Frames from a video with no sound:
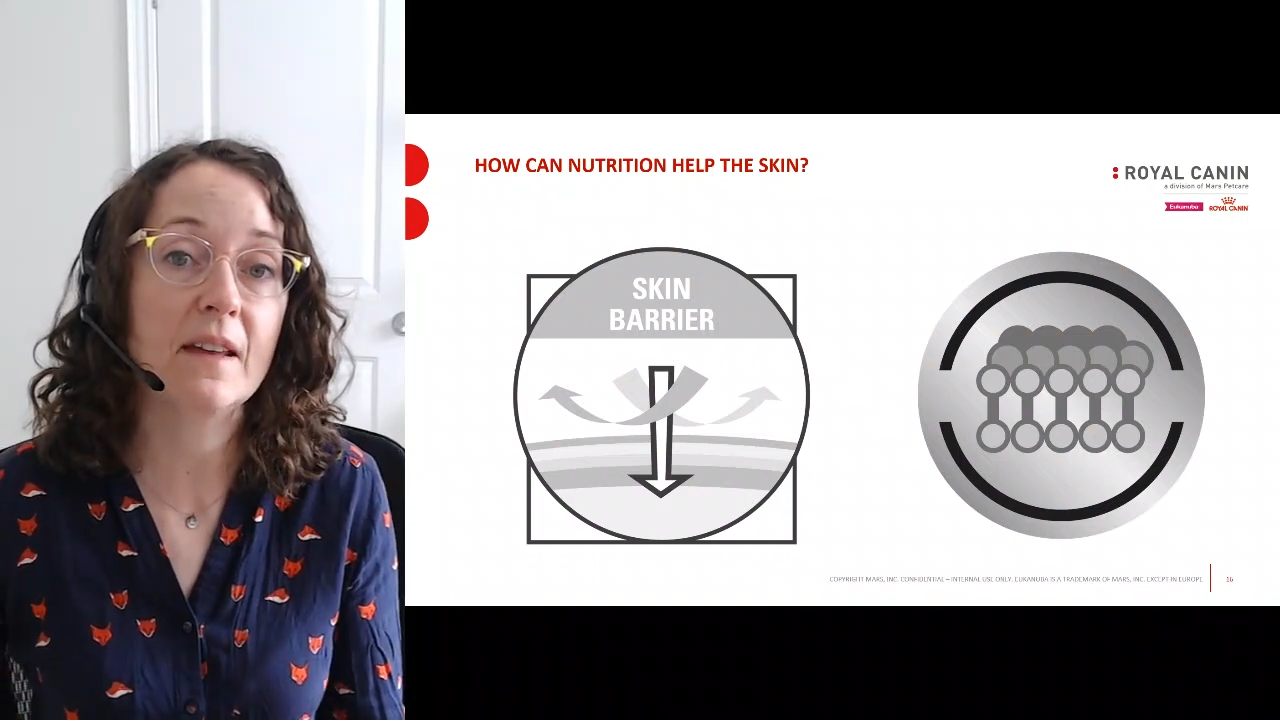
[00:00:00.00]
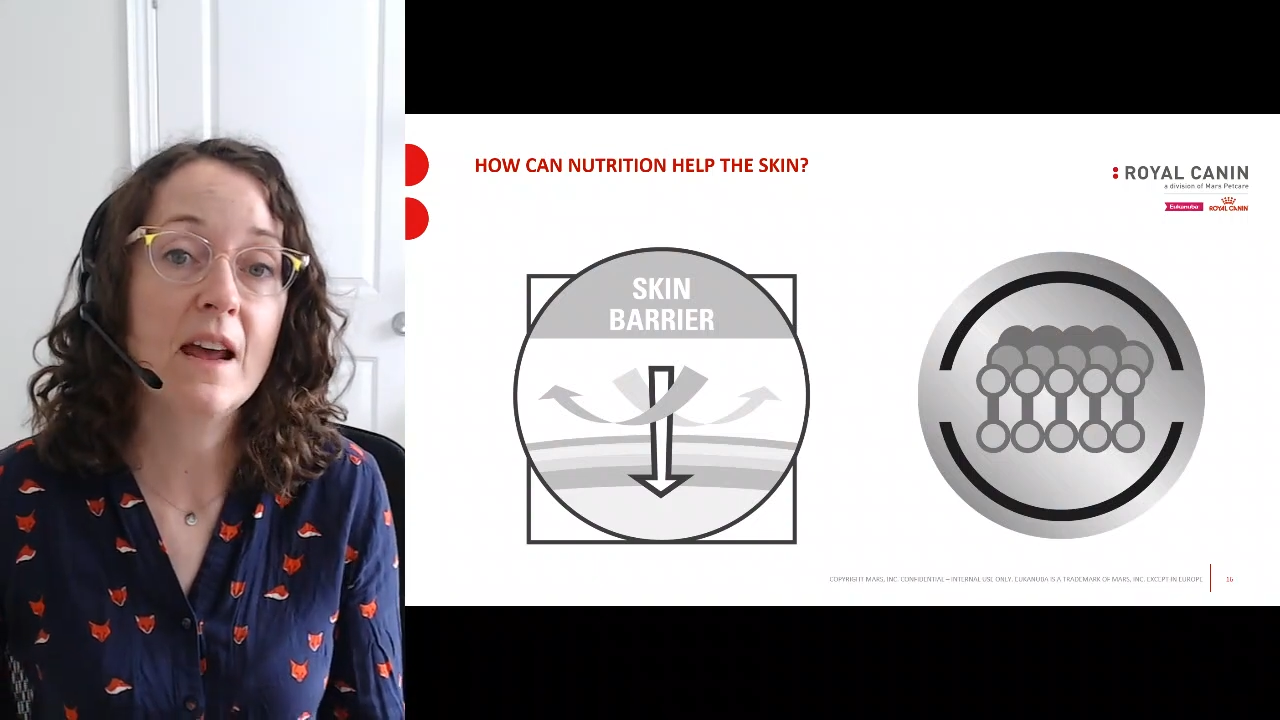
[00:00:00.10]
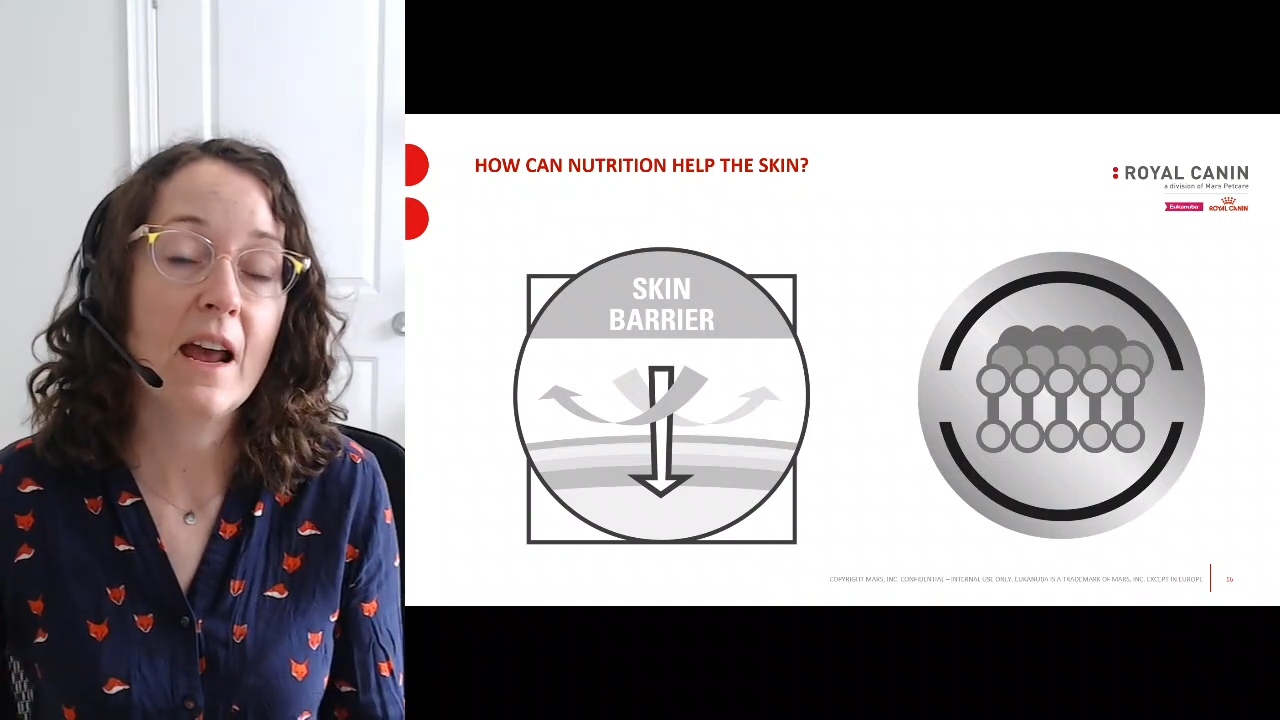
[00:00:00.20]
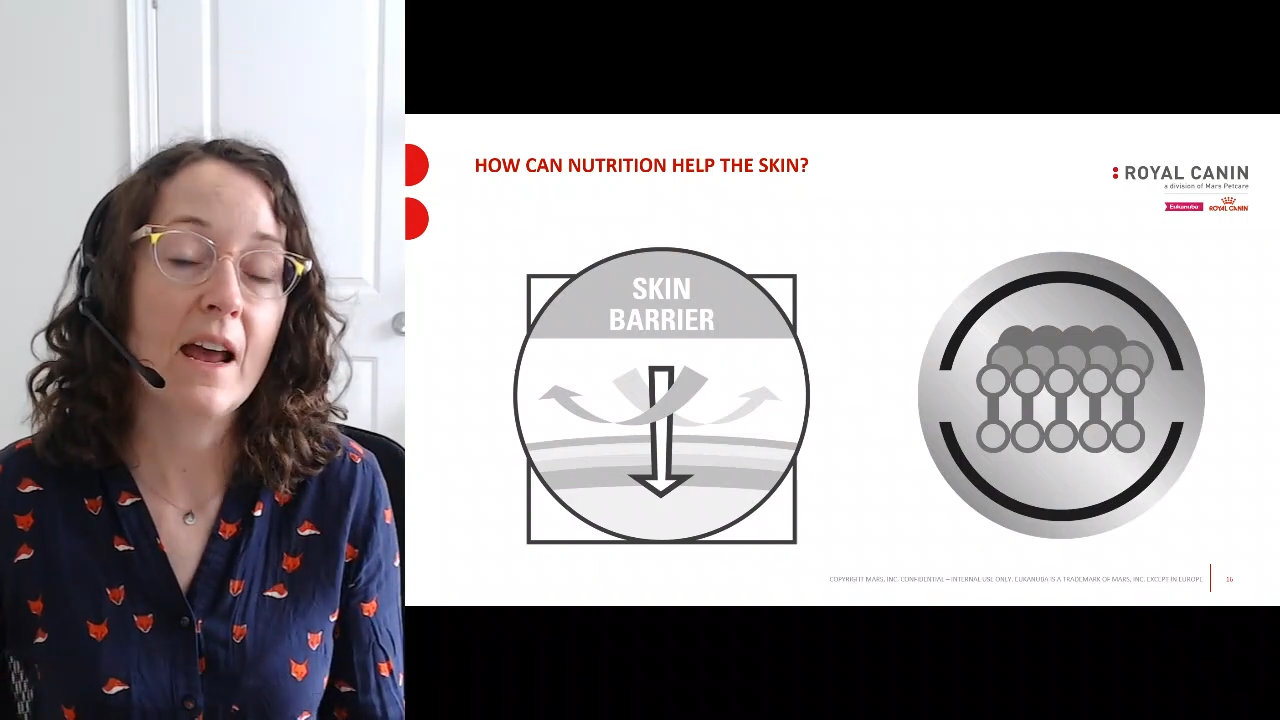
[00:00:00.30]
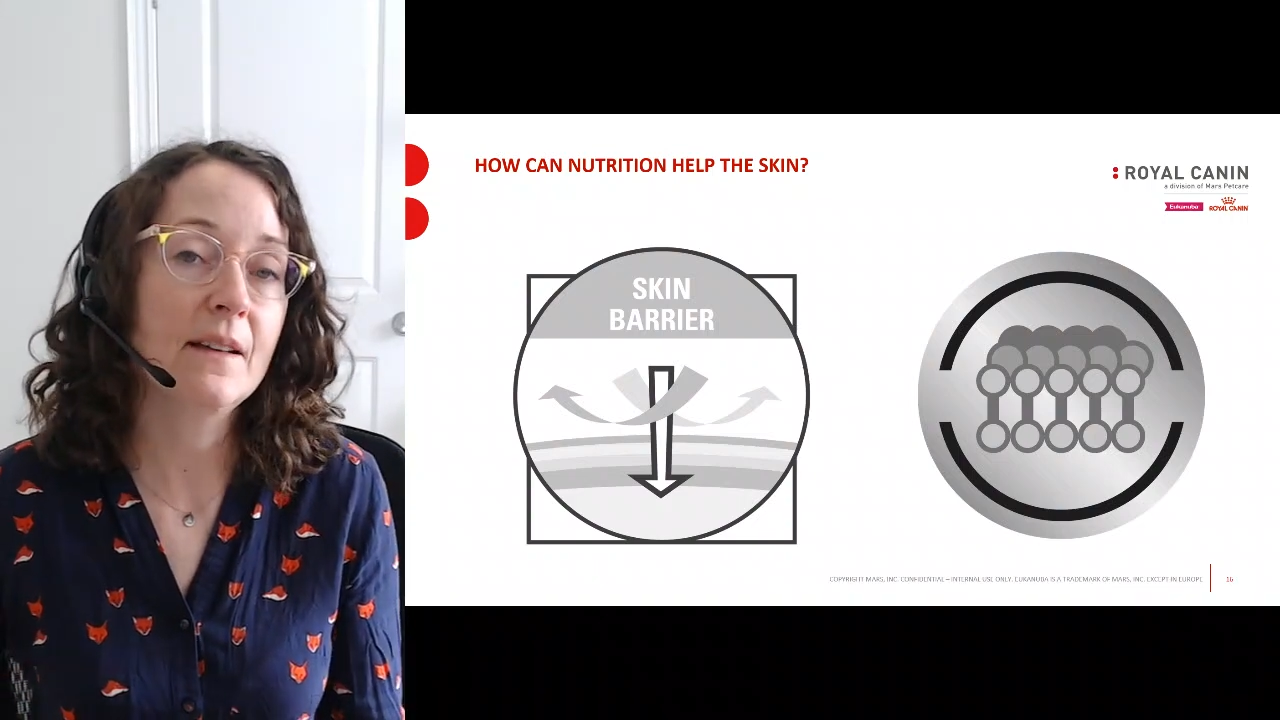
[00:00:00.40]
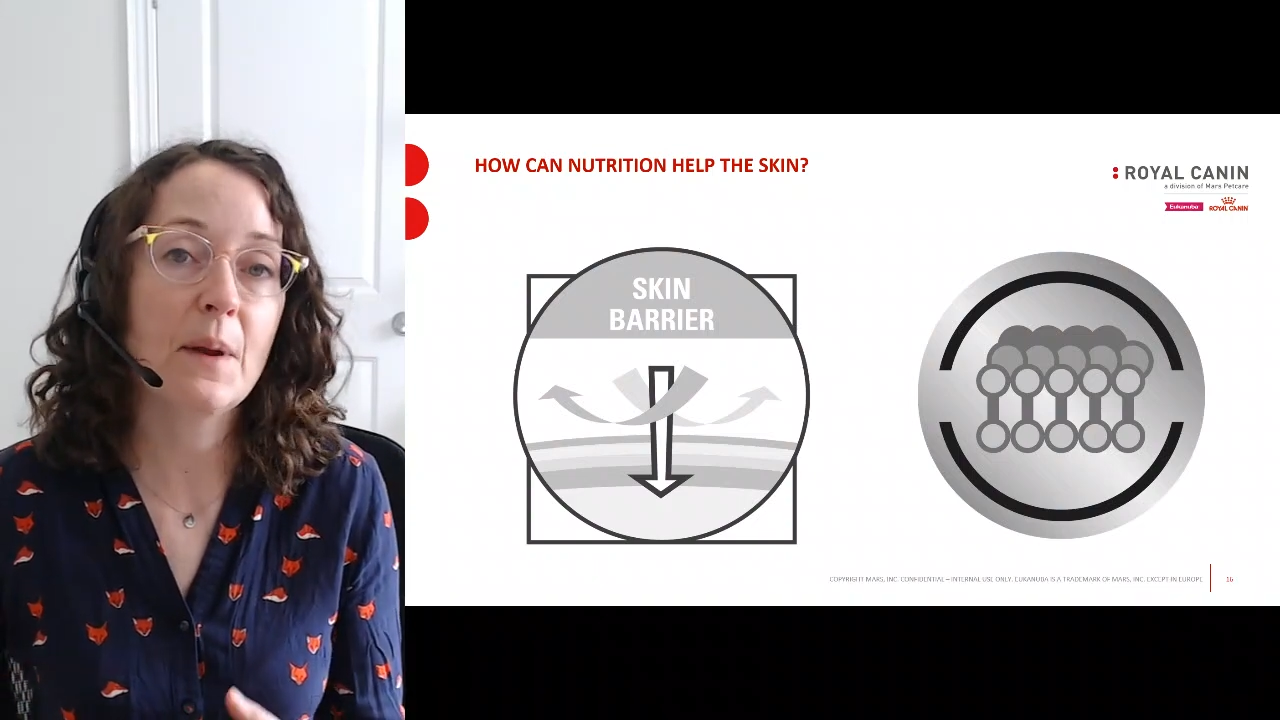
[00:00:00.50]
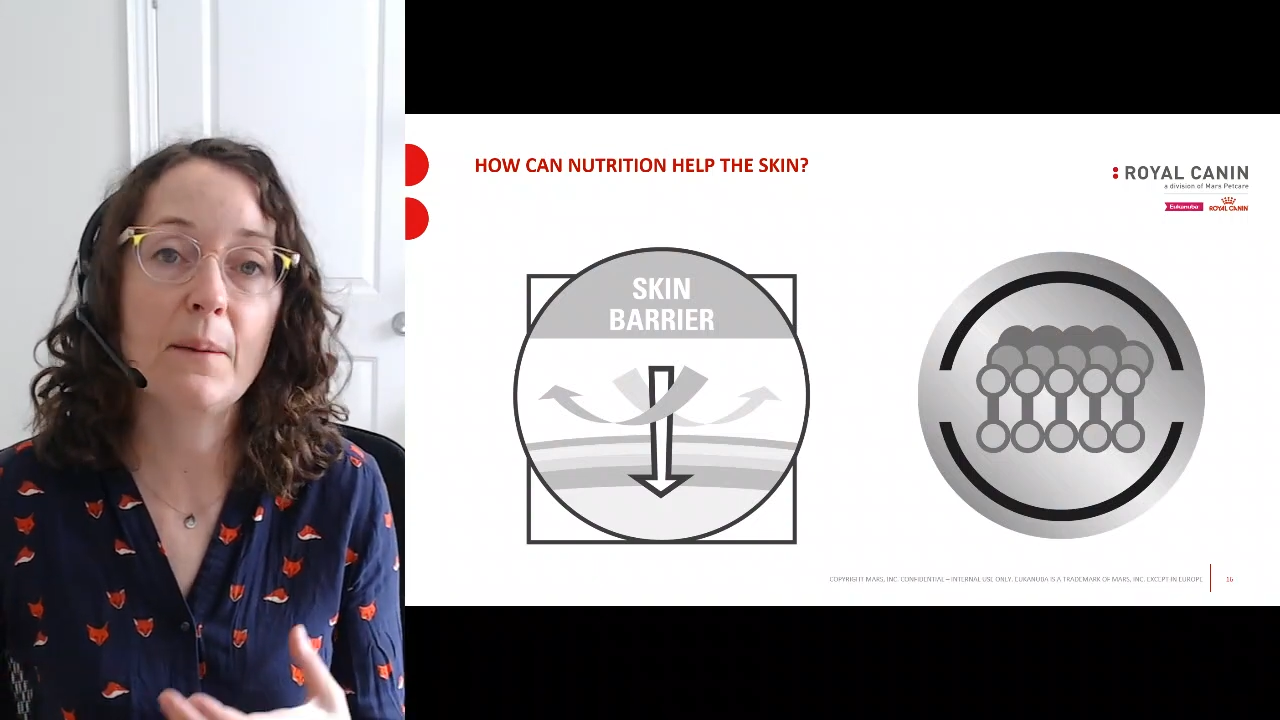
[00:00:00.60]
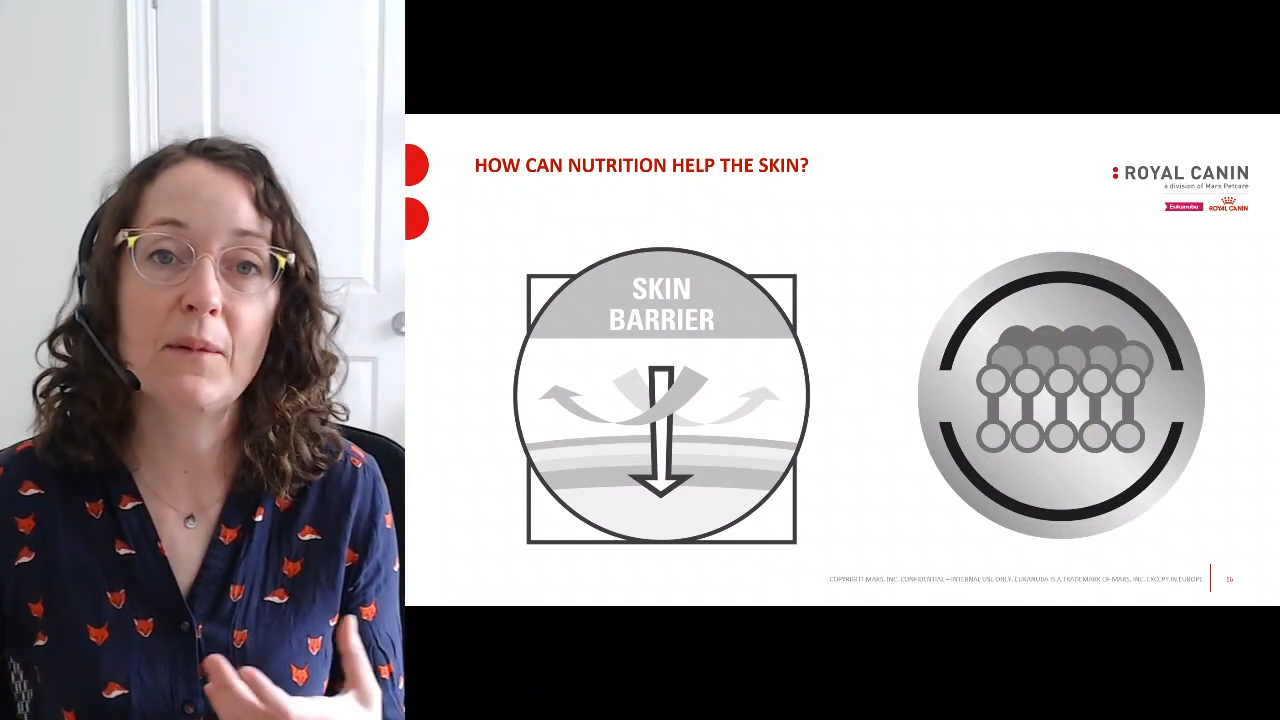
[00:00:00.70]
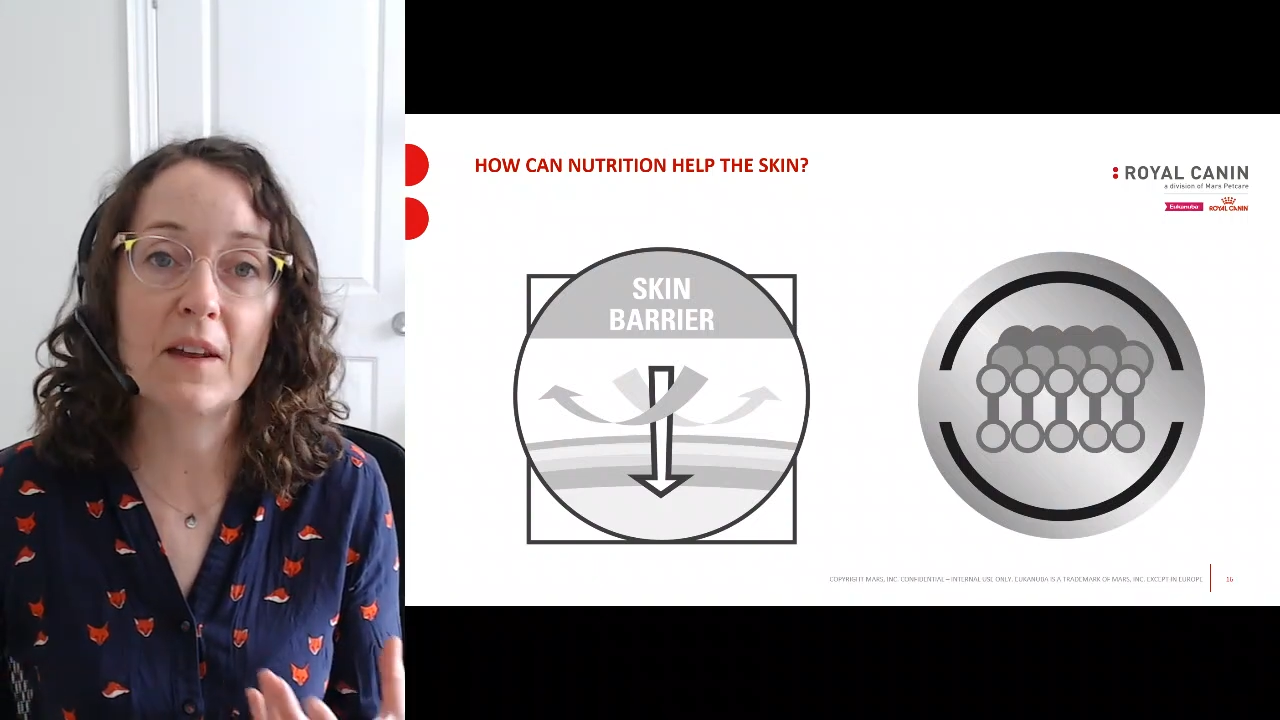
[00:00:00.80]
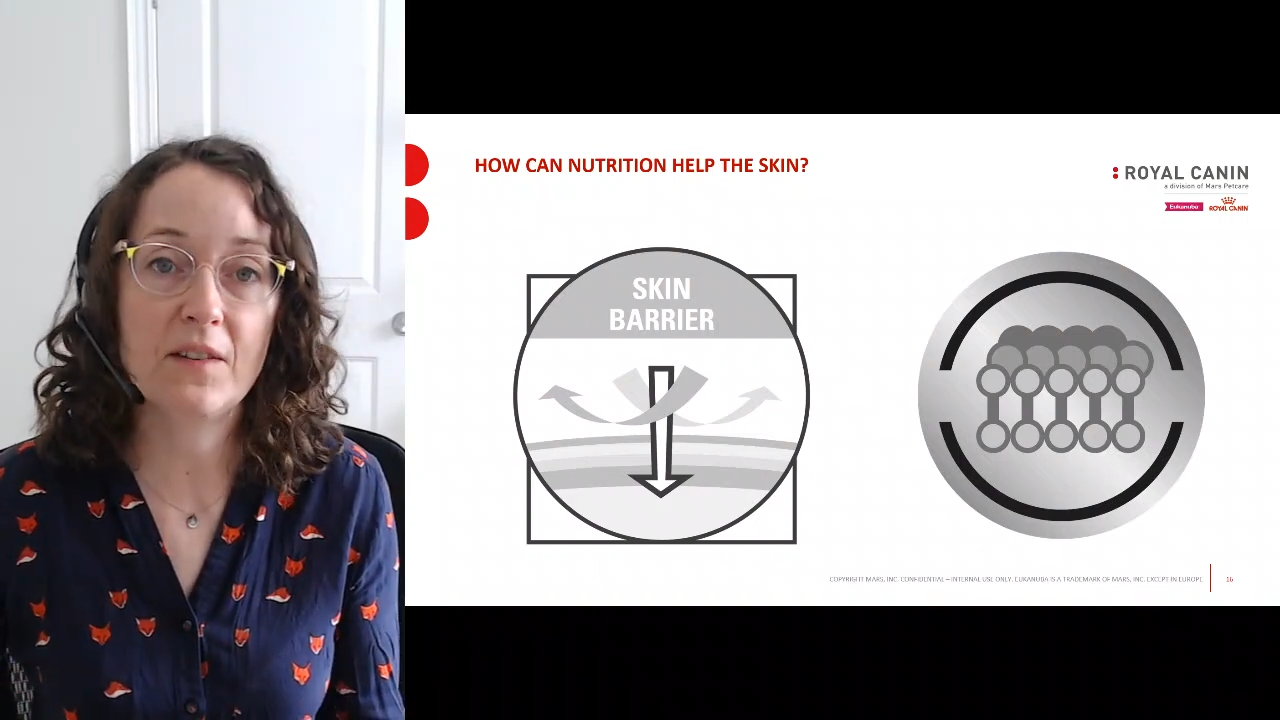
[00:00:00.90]
And
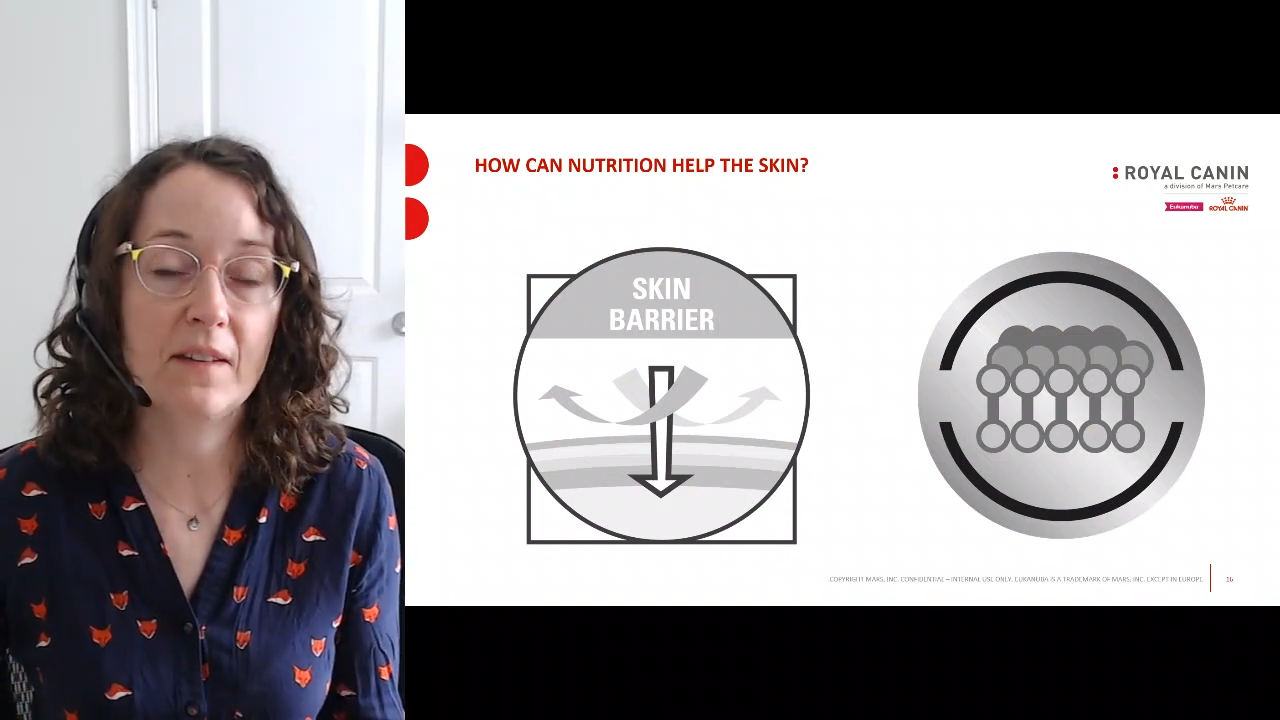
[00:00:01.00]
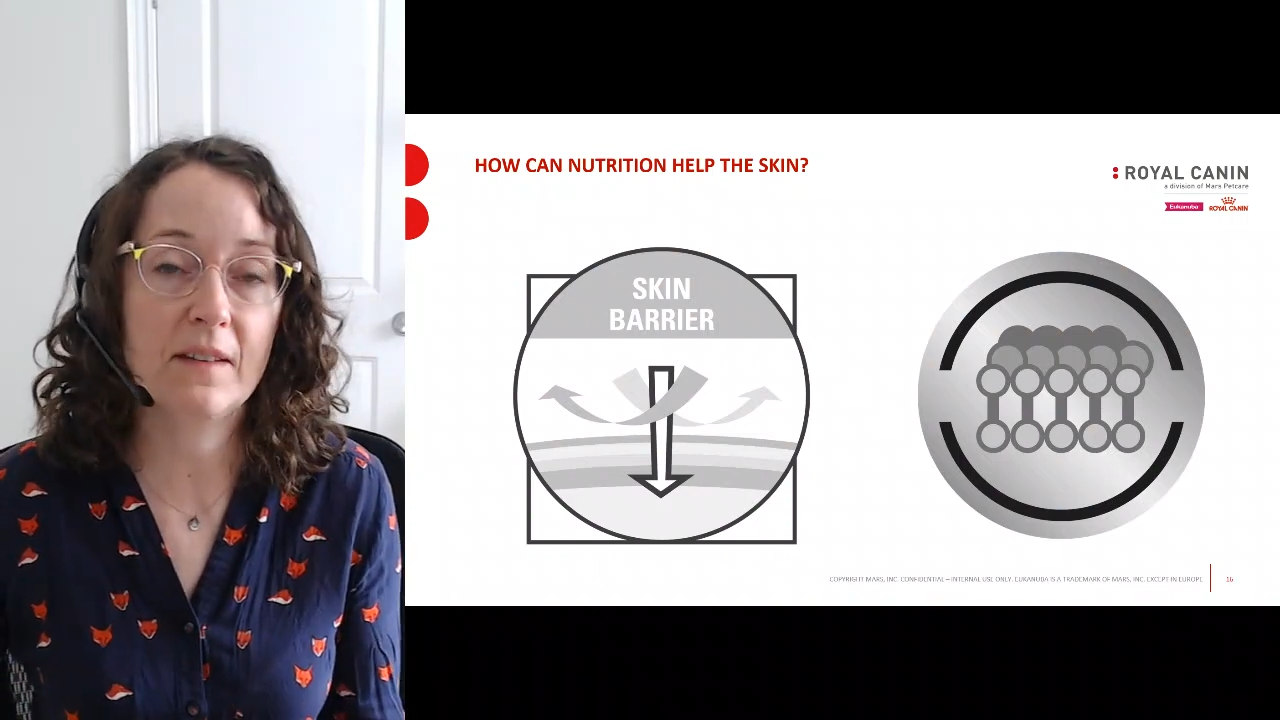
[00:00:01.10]
sometimes that's as